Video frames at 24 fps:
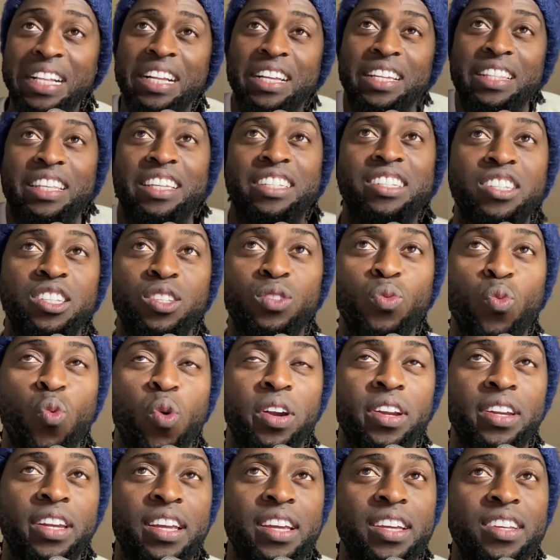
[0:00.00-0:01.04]
this is what
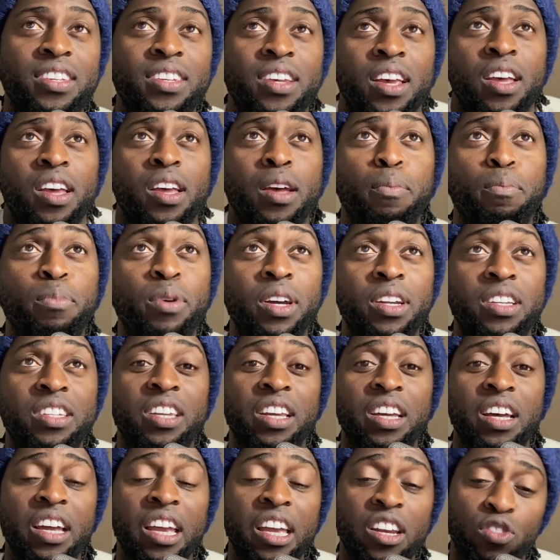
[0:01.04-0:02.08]
it is. But
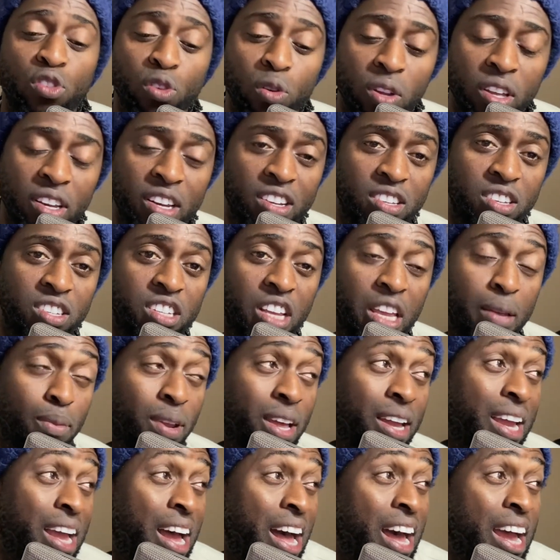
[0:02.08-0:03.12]
it truly does seem
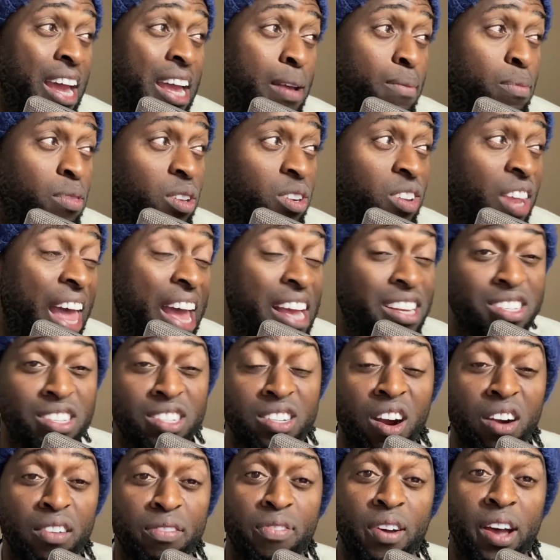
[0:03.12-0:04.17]
like I am the last
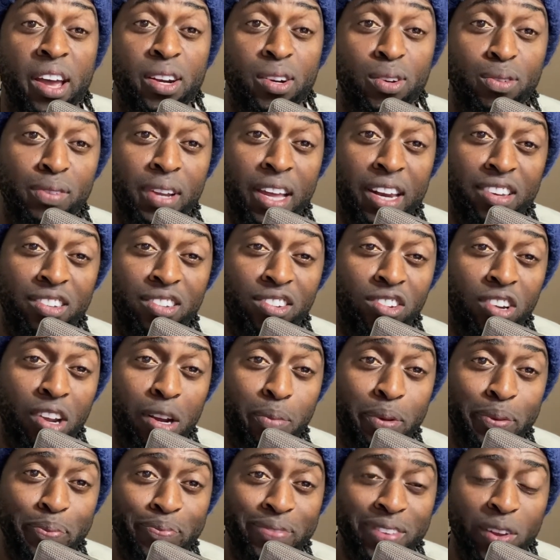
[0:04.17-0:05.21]
starfighter, ladies and
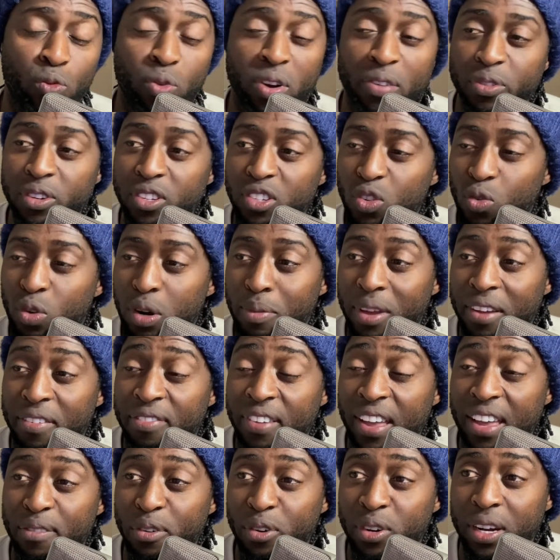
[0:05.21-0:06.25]
gentlemen. Reference to one of my
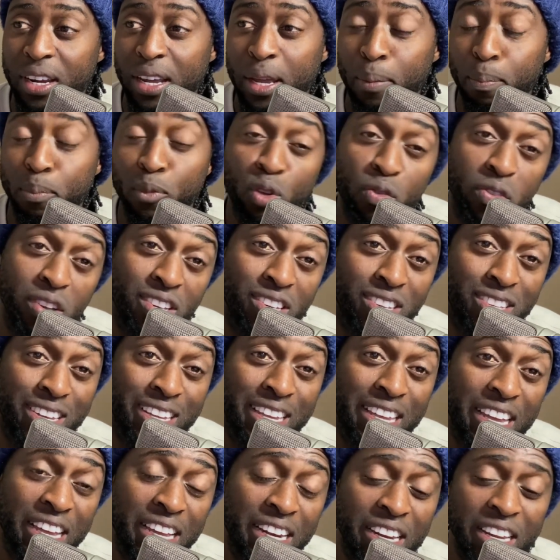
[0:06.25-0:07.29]
favorite movies as a
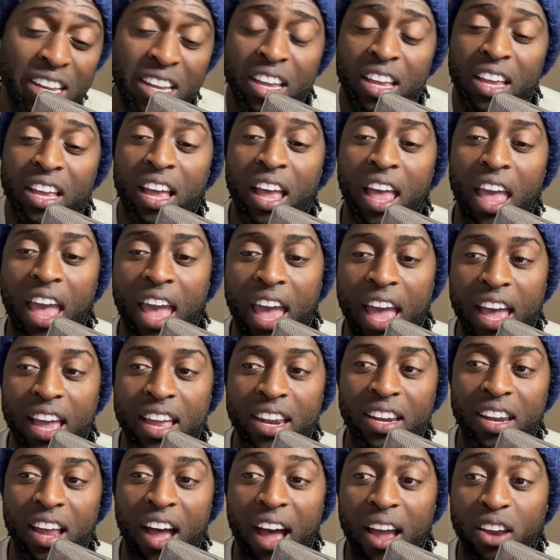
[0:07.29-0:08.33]
kid.
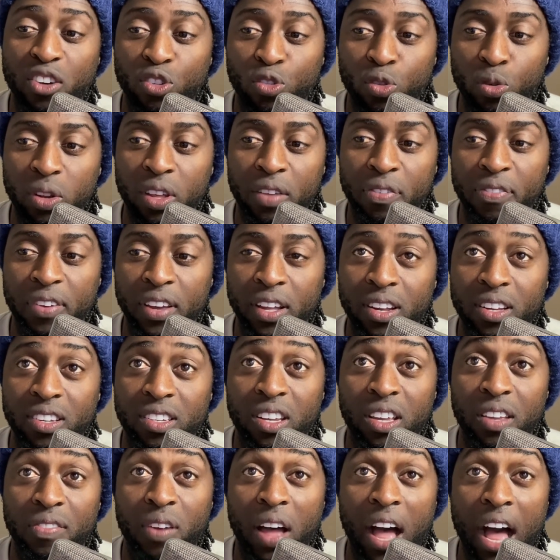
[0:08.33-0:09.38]
And I truly feel as
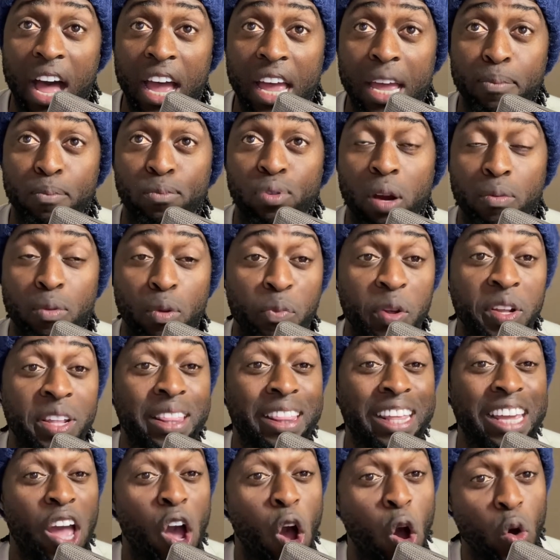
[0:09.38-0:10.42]
if I am probably
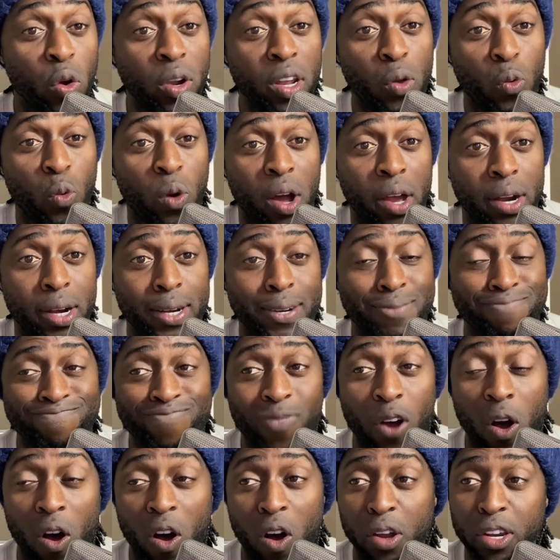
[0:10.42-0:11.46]
the only one
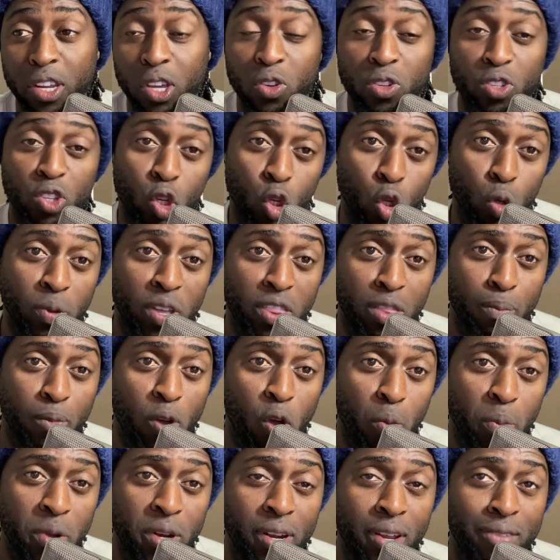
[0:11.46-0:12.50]
on YouTube at the
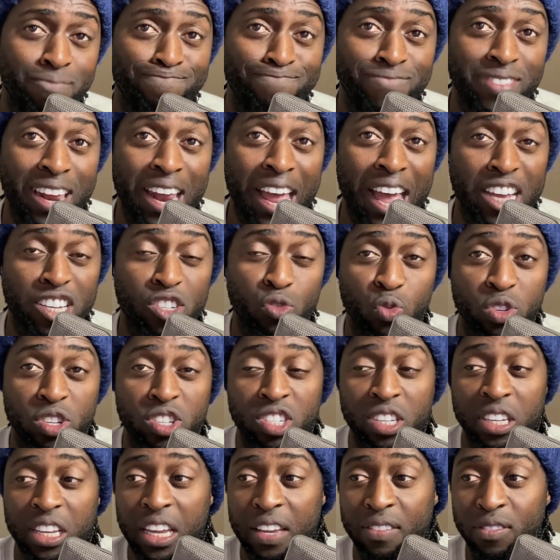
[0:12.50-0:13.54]
moment that has
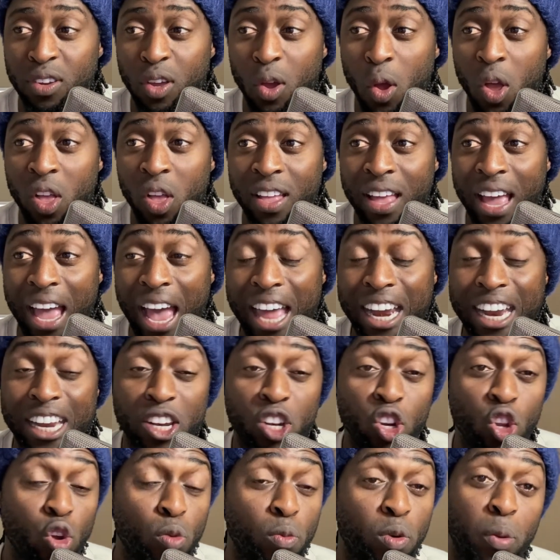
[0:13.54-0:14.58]
received an
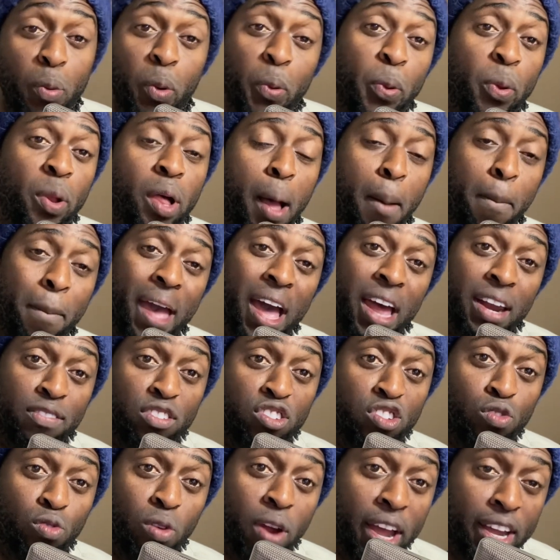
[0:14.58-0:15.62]
innumerable amount of
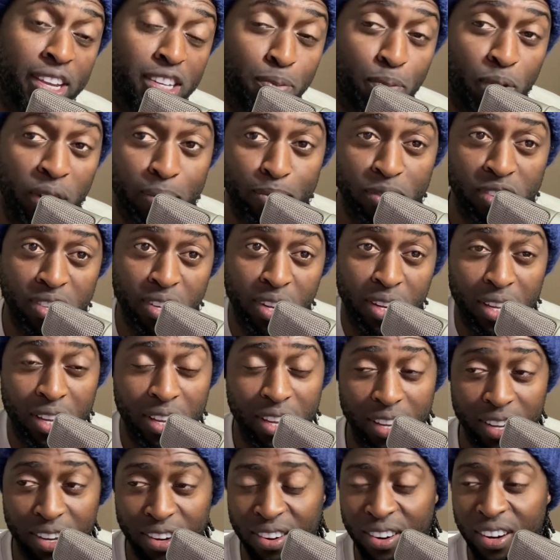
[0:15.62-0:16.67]
strikes, but I'm still
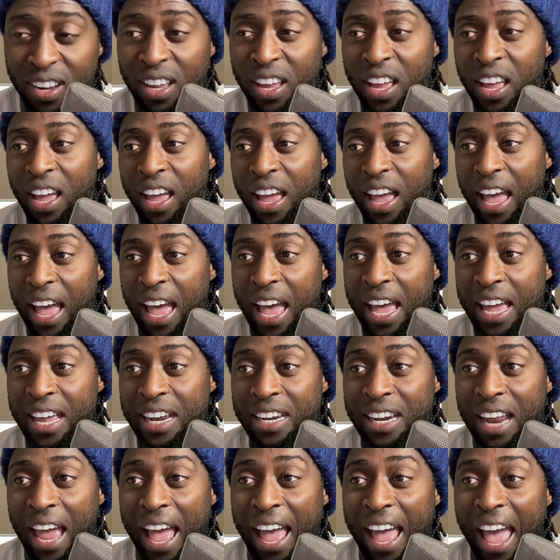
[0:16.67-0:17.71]
here.
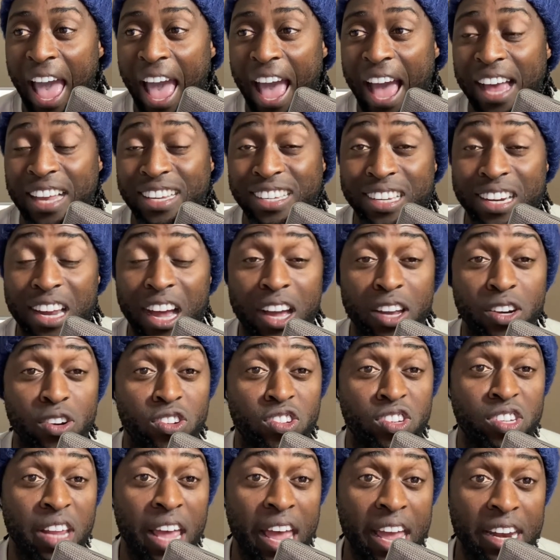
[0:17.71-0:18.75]
And has an
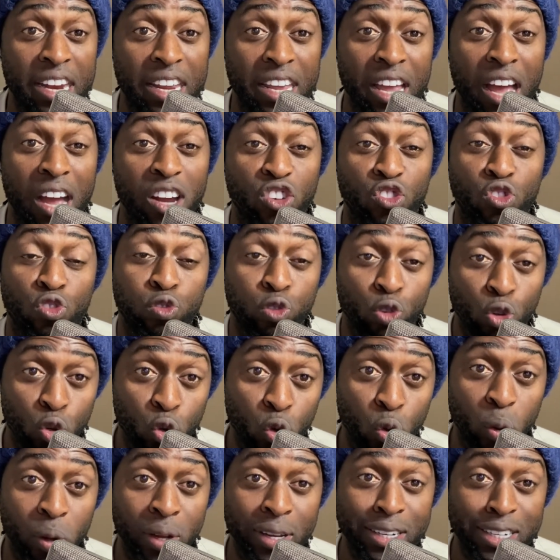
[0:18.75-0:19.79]
understanding, a
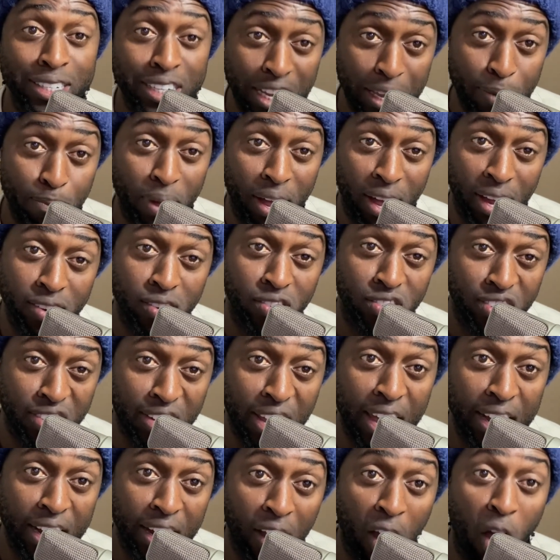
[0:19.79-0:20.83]
true, deep
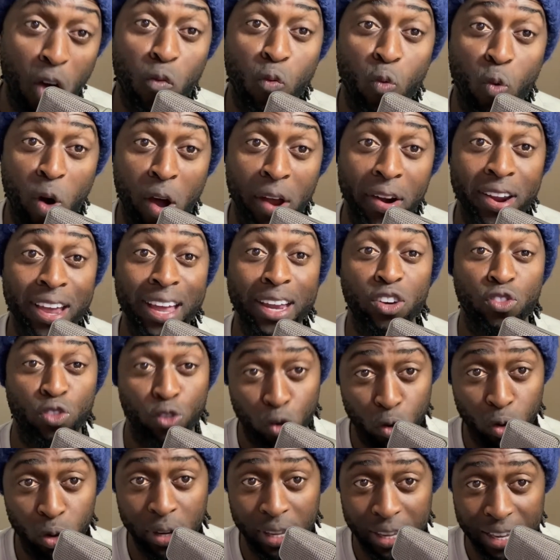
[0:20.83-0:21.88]
understanding of what
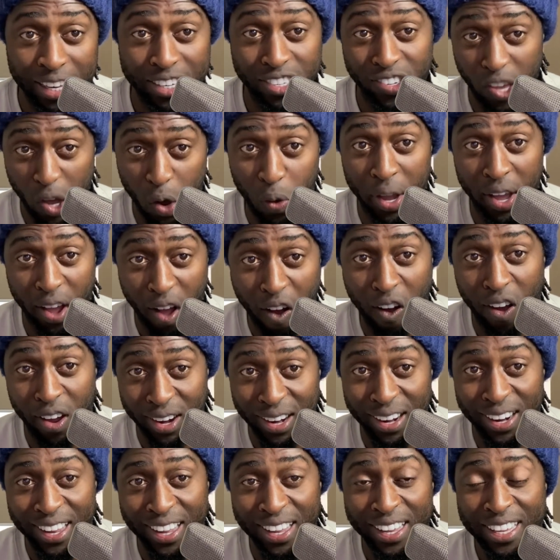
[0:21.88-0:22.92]
truly is going
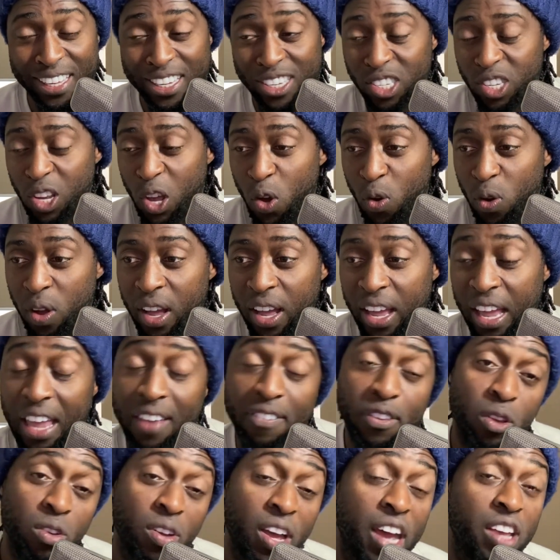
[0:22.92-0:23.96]
on. So
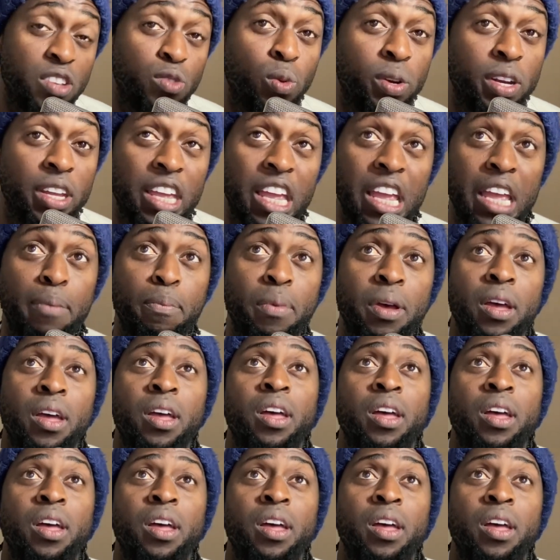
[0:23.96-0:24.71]
if you guys want to keep